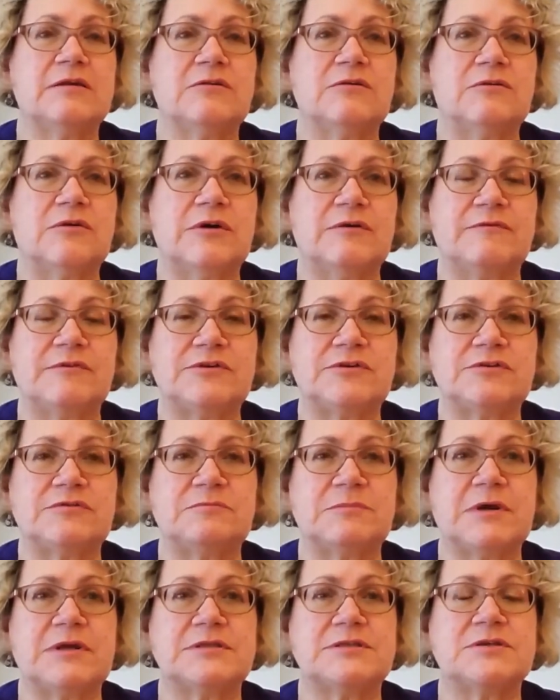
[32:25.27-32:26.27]
or every 2
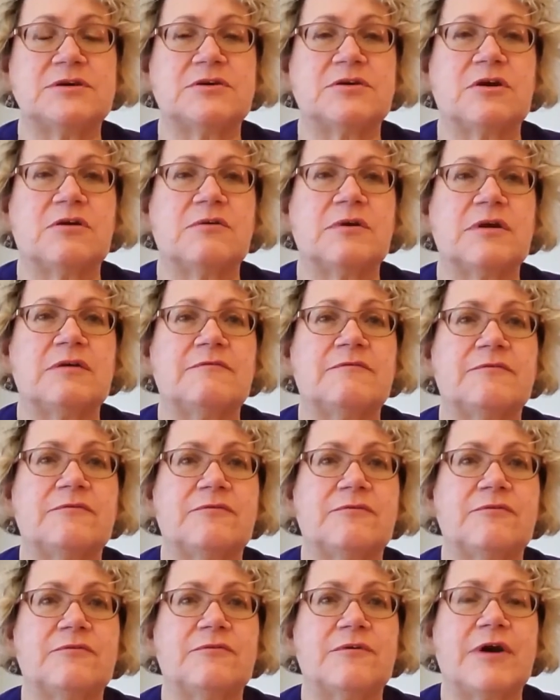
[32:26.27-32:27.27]
months, I go in
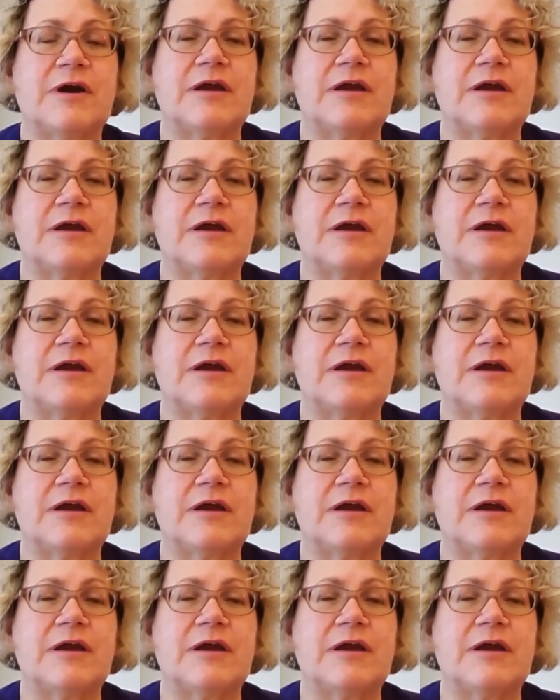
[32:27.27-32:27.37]
for